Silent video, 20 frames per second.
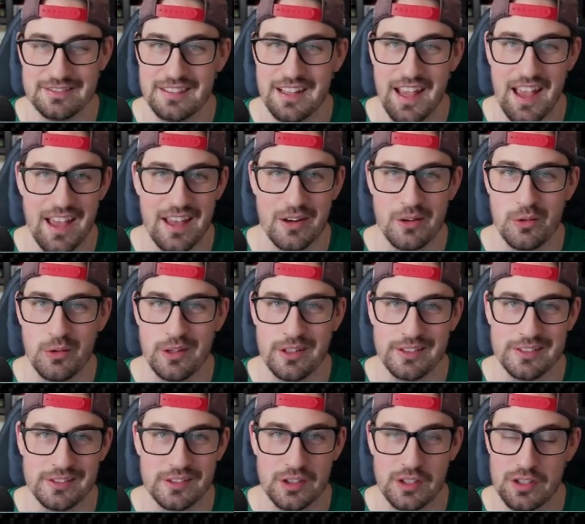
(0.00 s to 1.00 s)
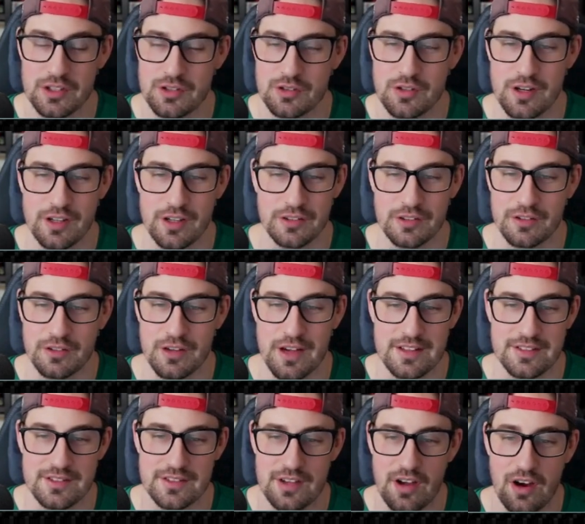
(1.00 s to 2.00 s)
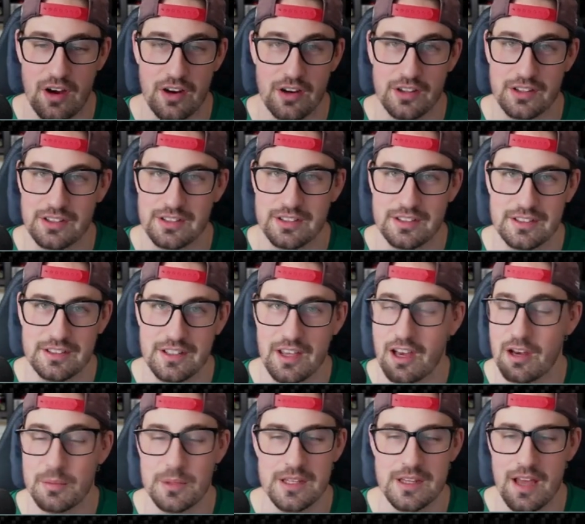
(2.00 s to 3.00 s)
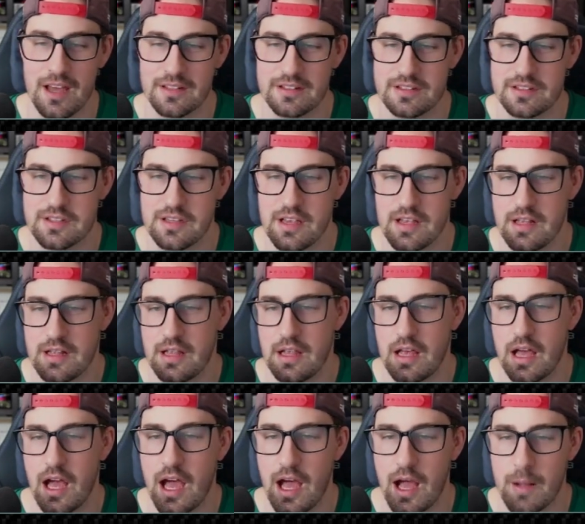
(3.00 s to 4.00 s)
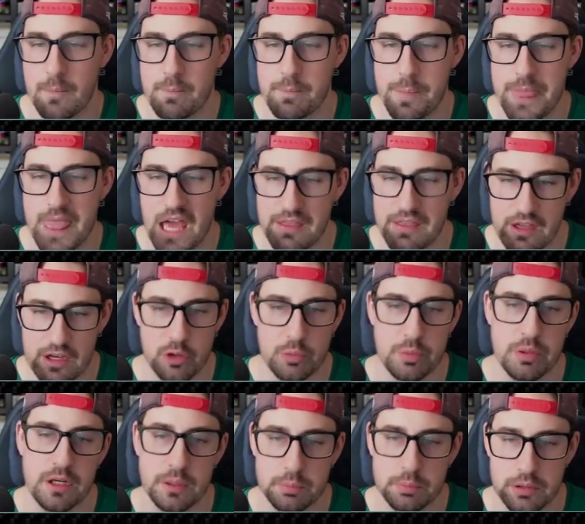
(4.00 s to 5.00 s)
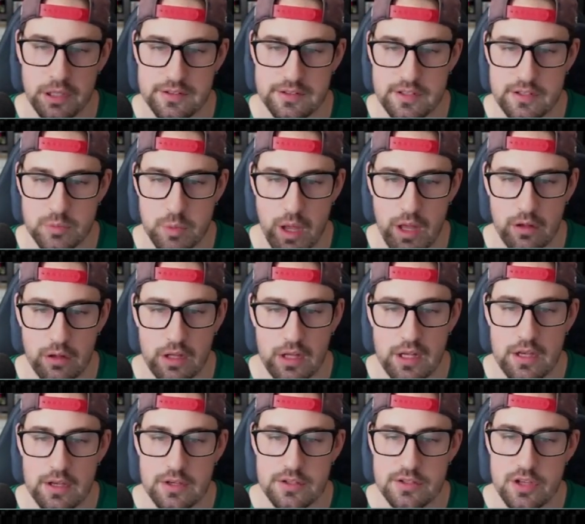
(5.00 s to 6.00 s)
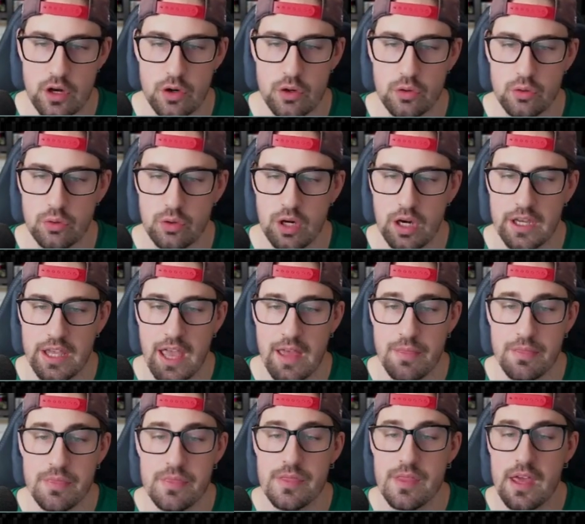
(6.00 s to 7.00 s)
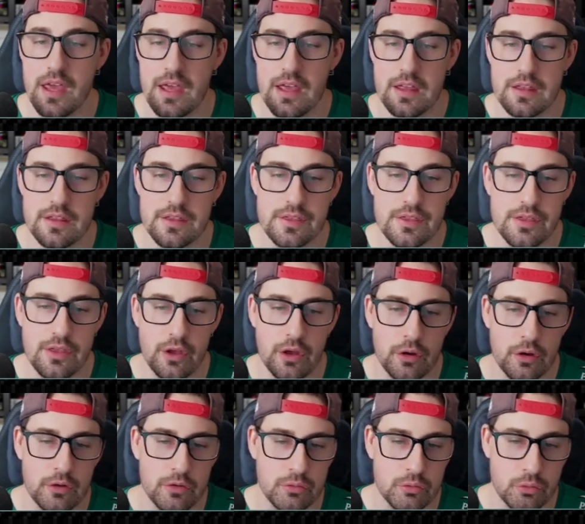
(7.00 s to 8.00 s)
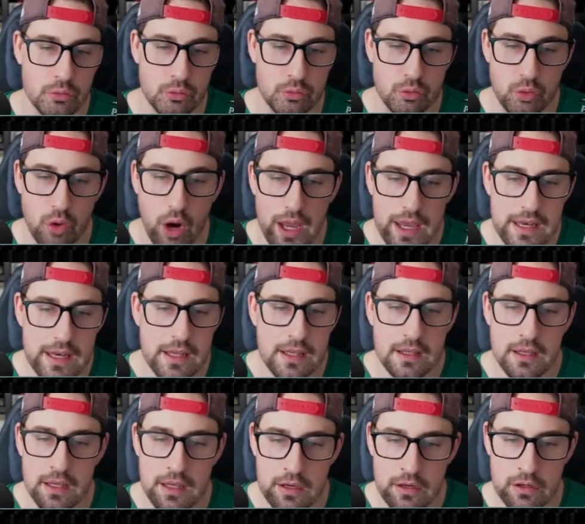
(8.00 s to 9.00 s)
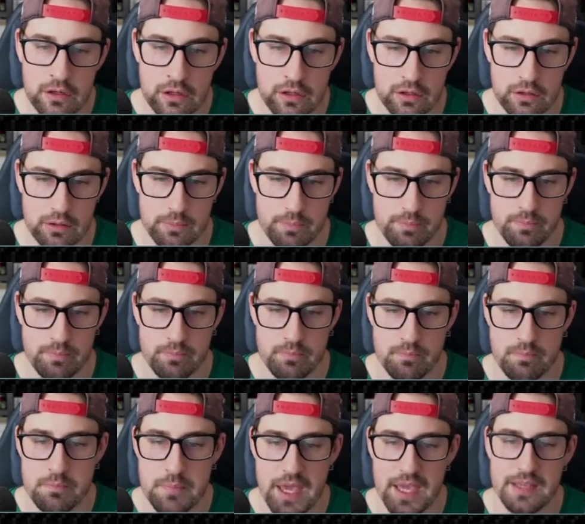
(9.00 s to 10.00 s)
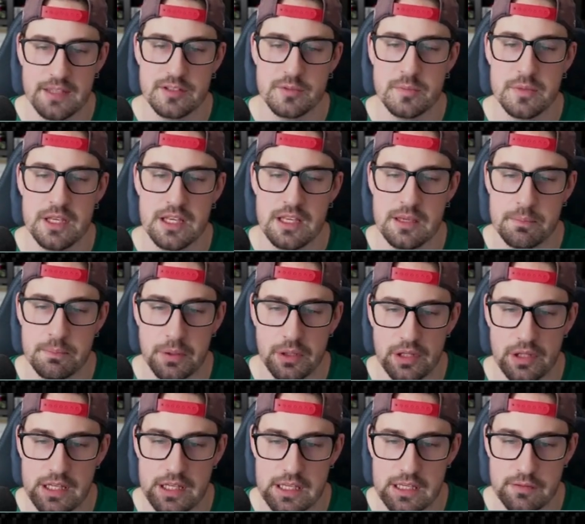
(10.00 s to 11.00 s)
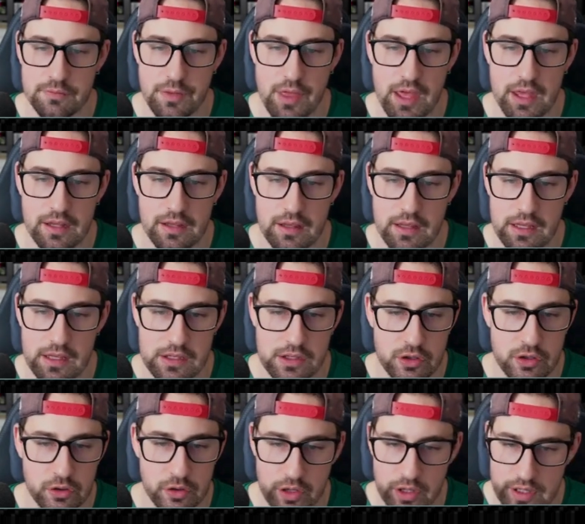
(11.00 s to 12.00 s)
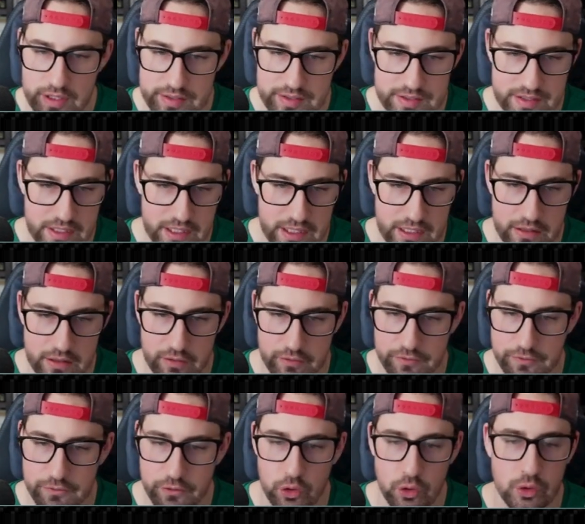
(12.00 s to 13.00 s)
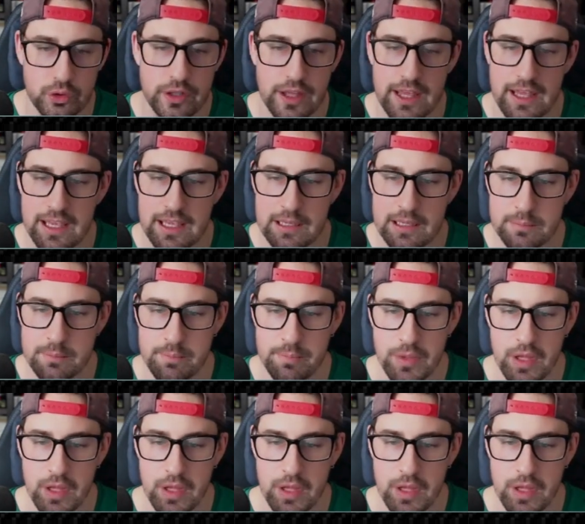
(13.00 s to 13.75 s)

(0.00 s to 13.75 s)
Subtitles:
out of 1 Constructor crests are gonna be nuts. And then you're printing plates as well. So again, the writing here makes me believe that you're going to see the full name,